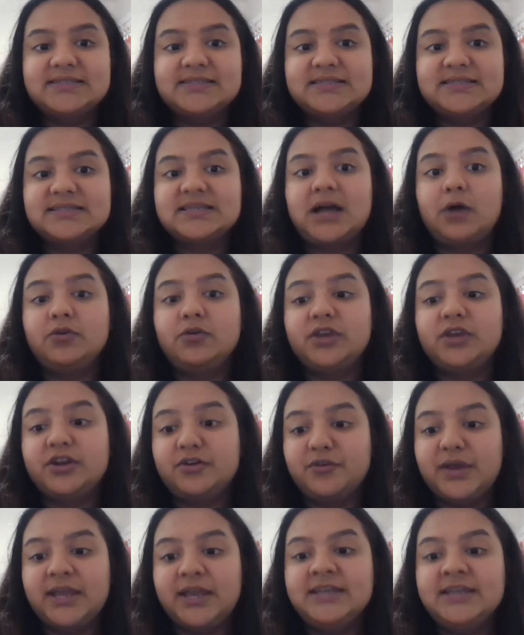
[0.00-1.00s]

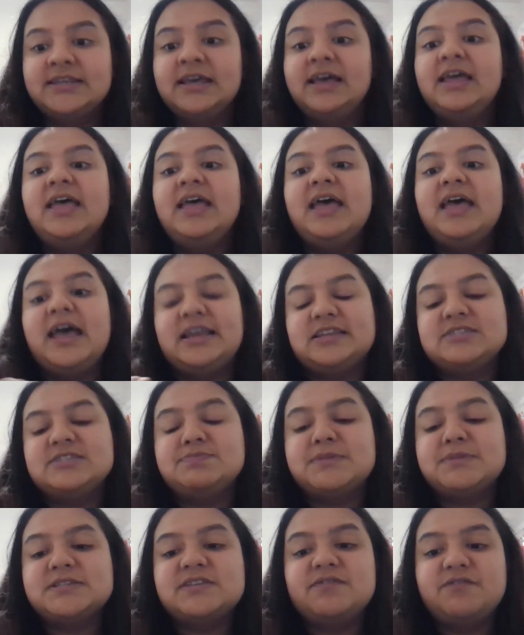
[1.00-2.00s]
discounted rate at
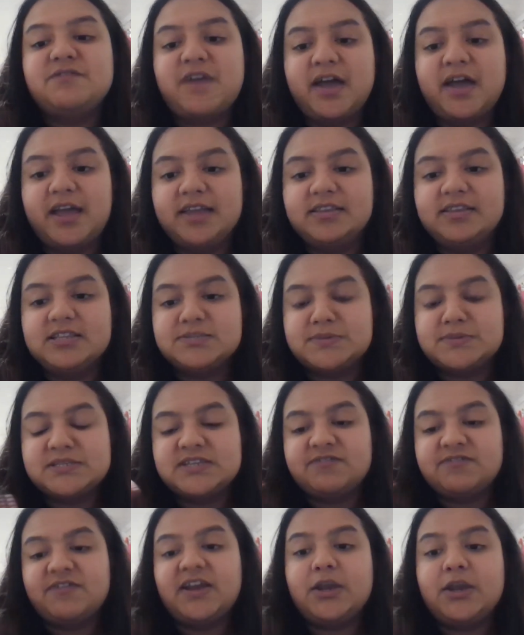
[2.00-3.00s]
the
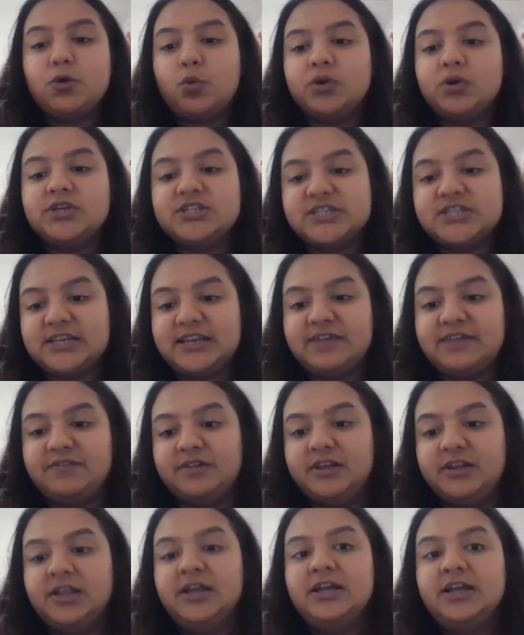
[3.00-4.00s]
specified quantity
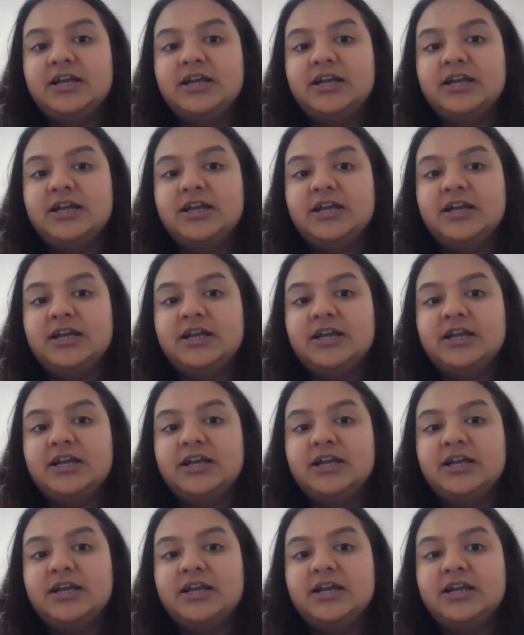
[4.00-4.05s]
level.